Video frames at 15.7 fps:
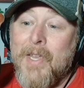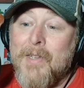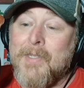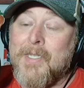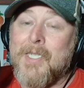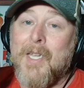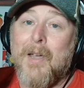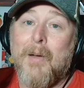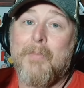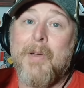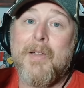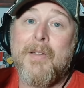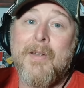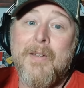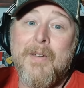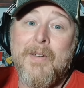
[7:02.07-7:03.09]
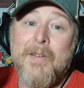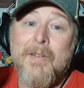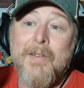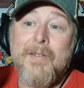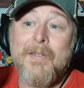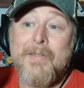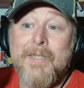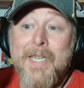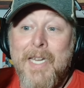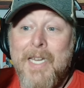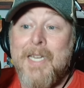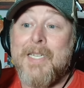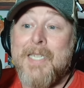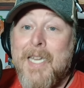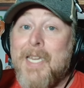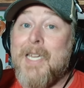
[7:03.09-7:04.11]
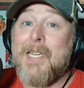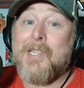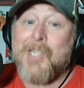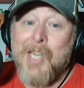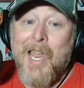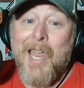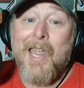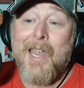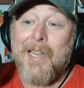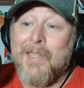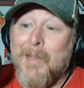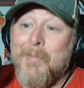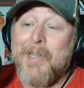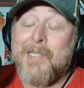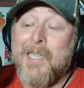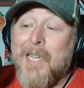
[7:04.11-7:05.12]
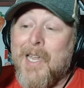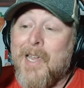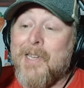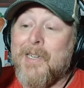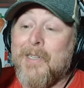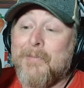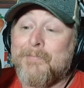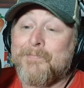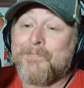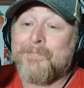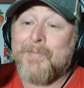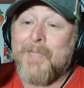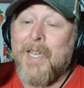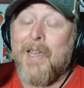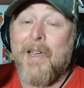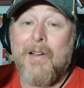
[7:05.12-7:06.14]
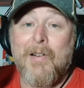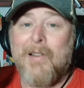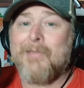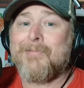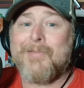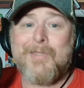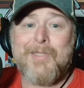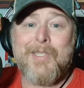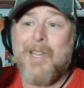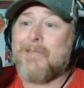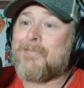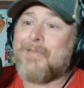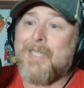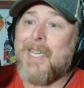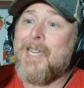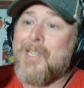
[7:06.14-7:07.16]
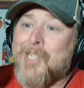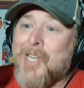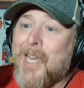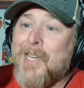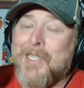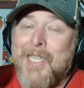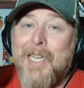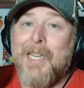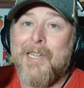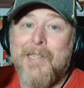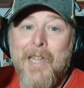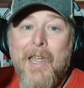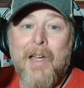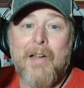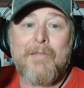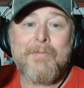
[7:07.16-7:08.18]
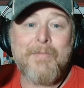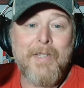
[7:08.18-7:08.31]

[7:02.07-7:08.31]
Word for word: some DTJ, let me tell you. Yeah, or D- DJT, yeah.